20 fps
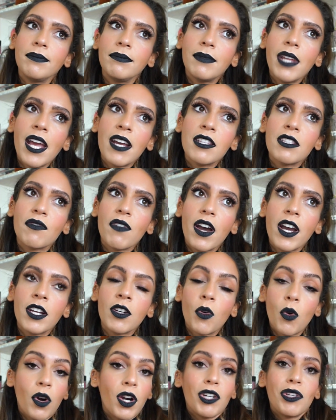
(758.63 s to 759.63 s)
nah, it's
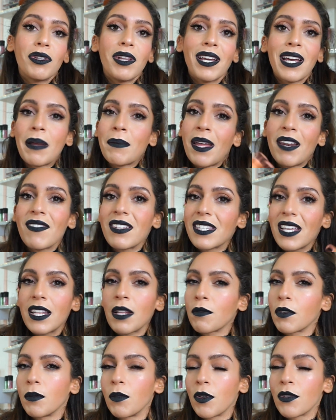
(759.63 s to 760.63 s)
fine, or you like, I'm not even
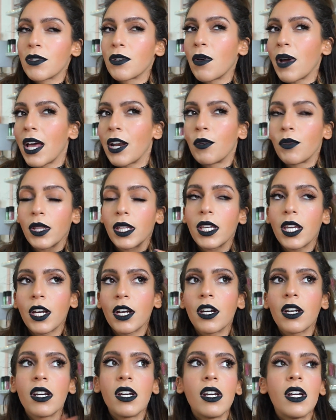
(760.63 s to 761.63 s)
signed up for both, so I don't really
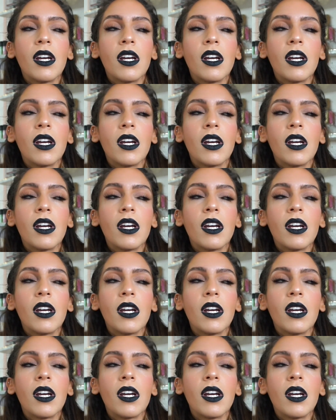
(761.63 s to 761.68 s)
care.